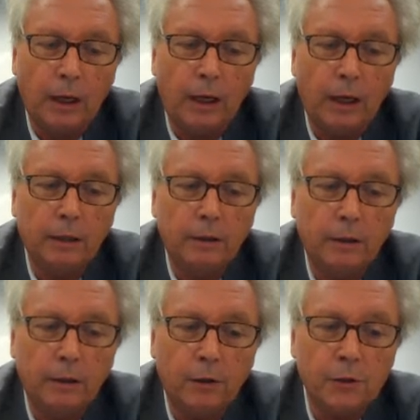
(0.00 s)
And
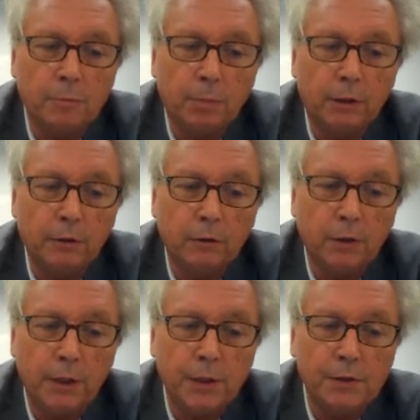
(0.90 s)
last but not
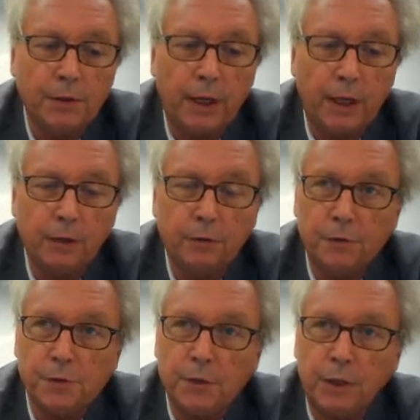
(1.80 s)
least, the
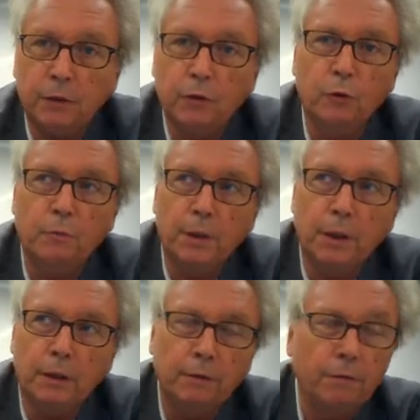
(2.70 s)
actors. It could be
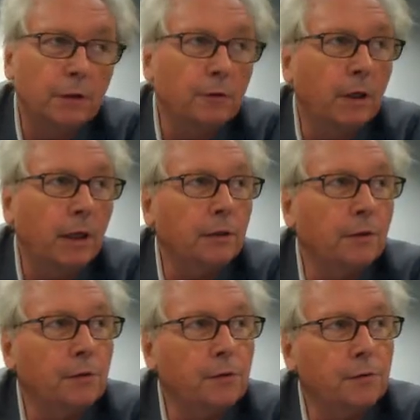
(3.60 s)
individual
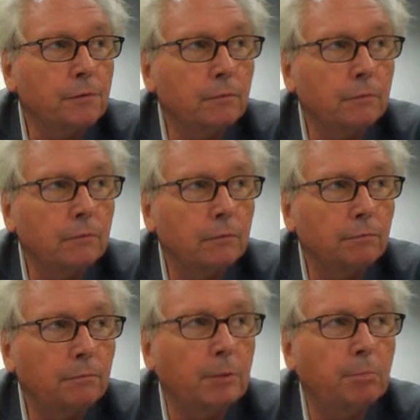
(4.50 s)
actors,
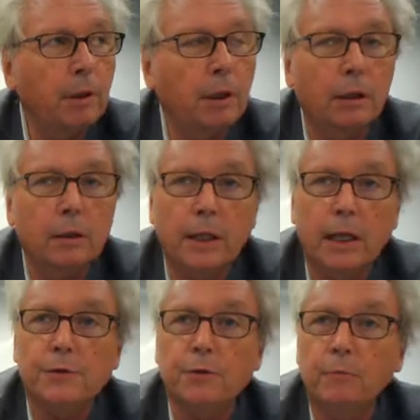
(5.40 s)
people like
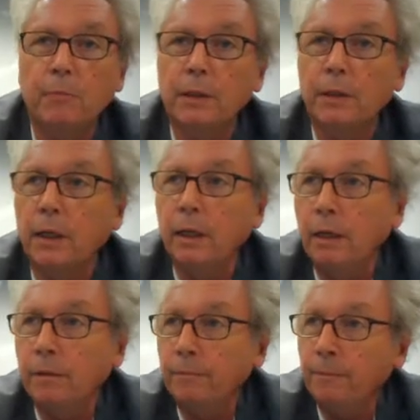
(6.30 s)
Nelson
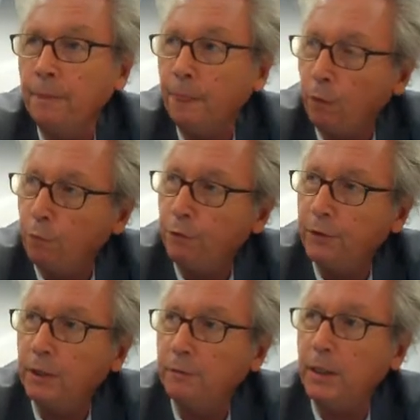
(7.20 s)
Mandela, or for
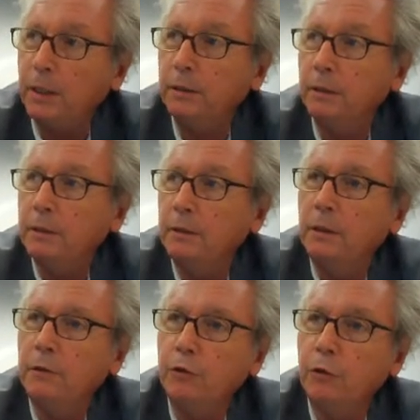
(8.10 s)
that matter,
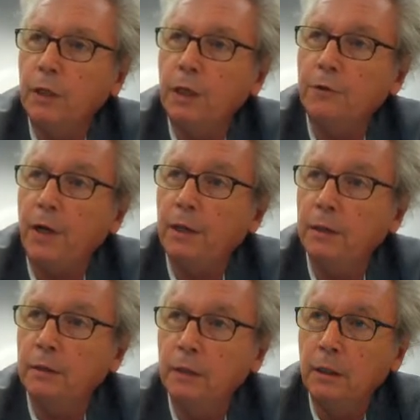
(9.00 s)
Ronald Reagan.